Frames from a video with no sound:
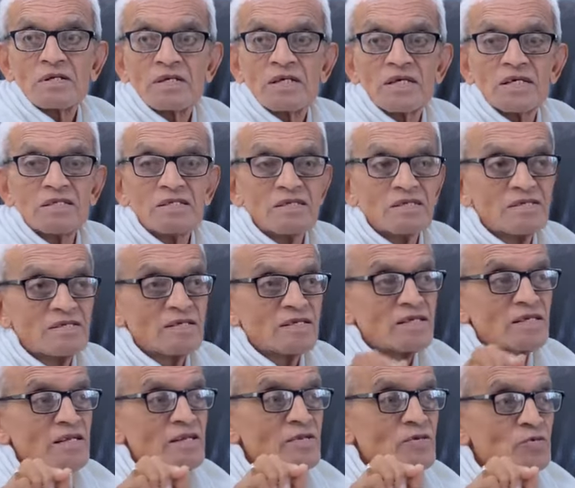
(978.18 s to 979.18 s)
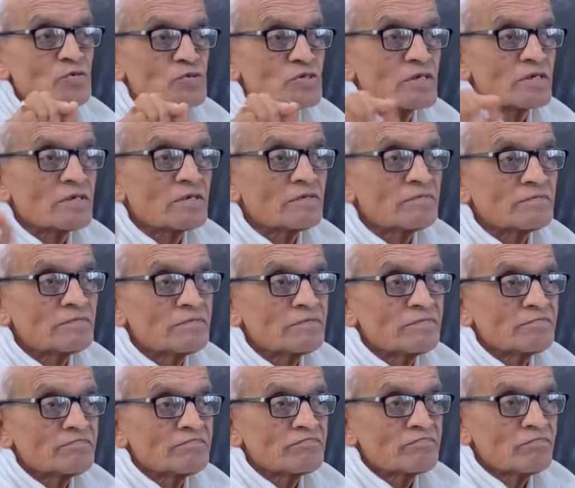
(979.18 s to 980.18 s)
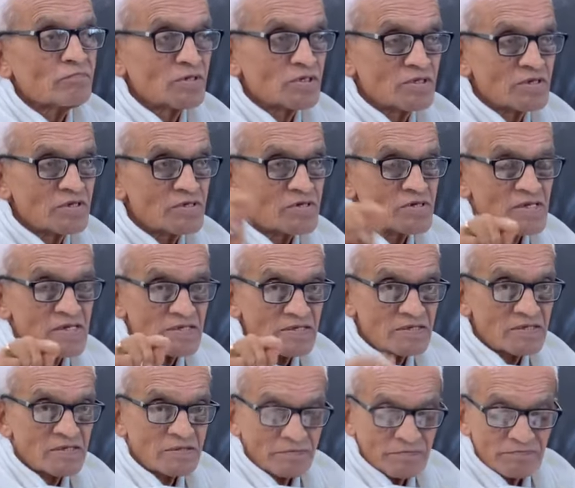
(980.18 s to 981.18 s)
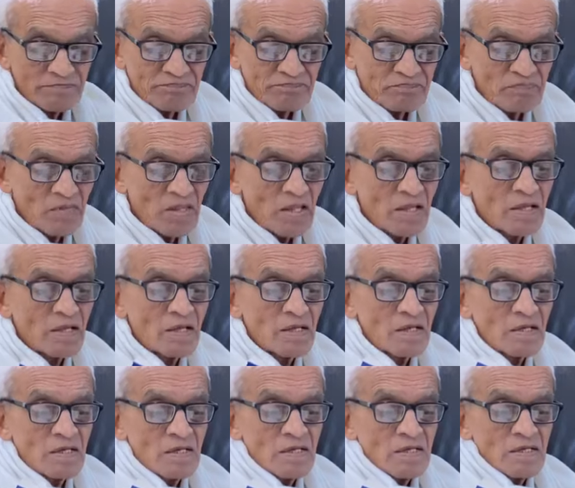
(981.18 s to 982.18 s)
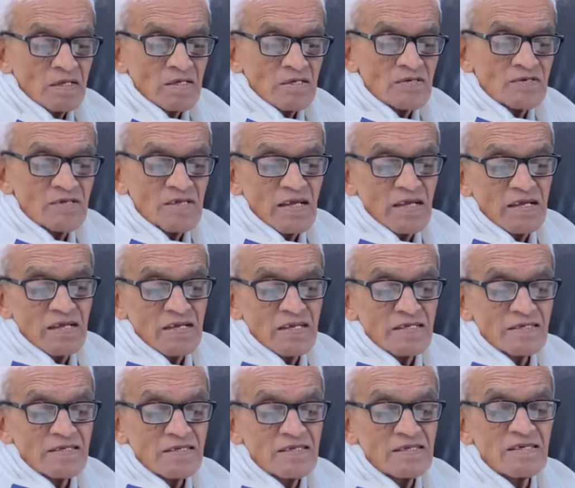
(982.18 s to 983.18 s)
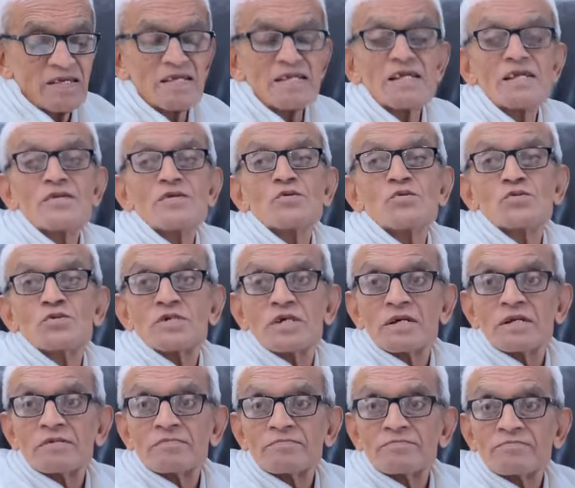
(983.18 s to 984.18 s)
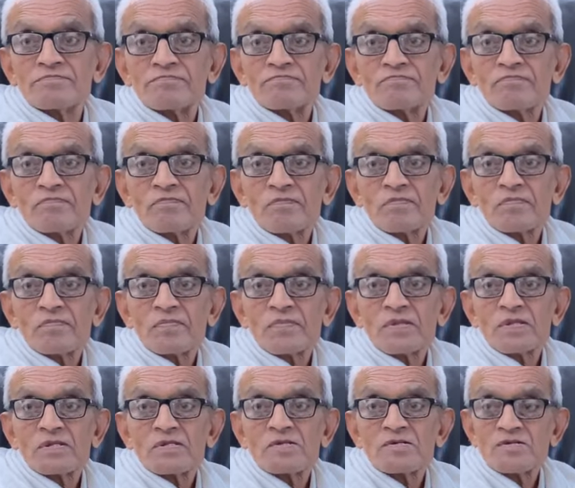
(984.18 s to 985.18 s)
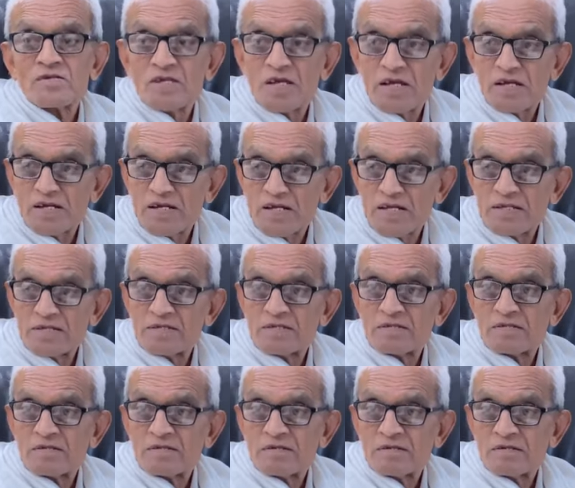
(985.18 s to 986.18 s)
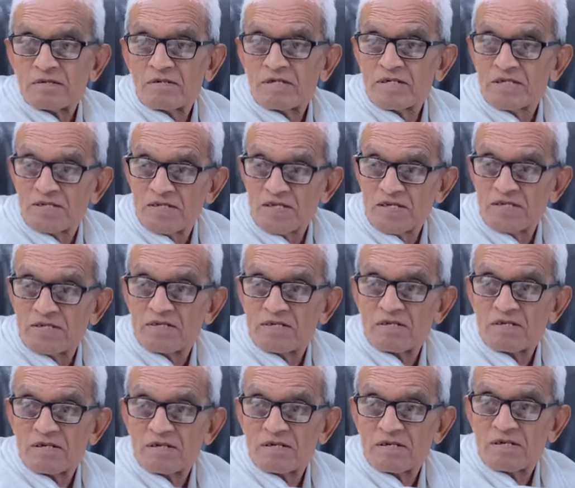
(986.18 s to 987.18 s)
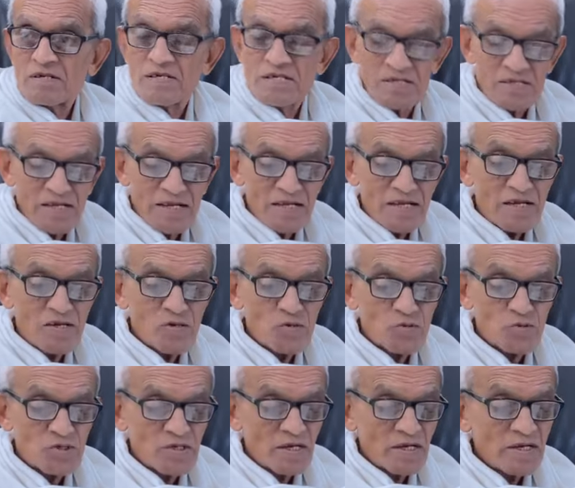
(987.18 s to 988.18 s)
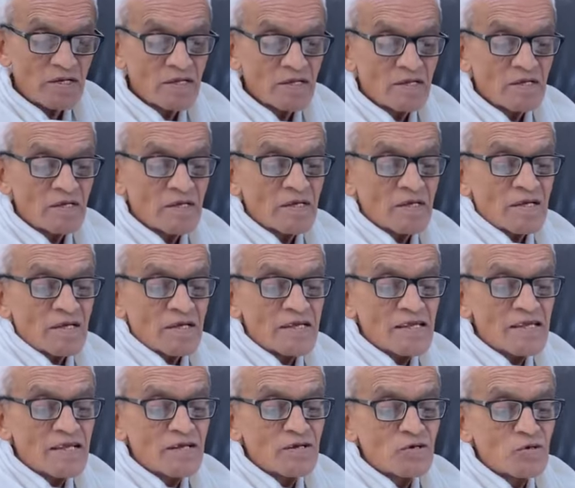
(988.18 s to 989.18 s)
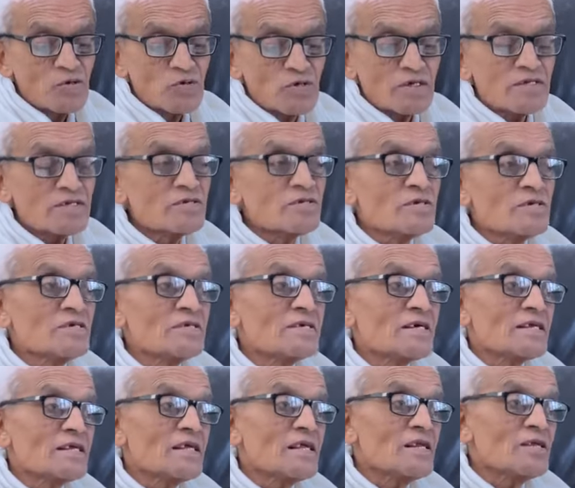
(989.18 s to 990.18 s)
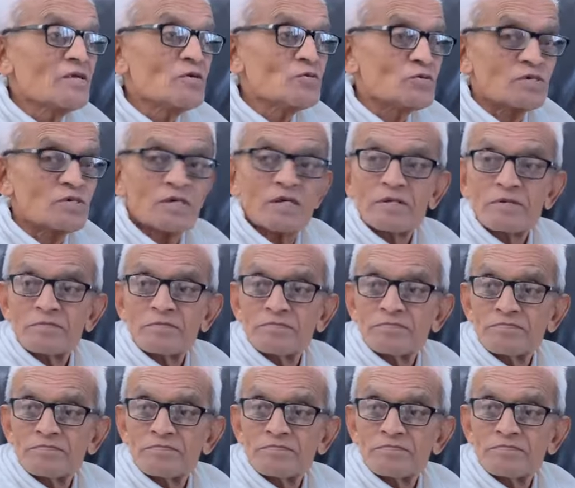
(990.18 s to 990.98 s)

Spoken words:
Death is an illusion, mother says. Sickness is an illusion. Sickness, disease is an illusion. Ignorance is an illusion.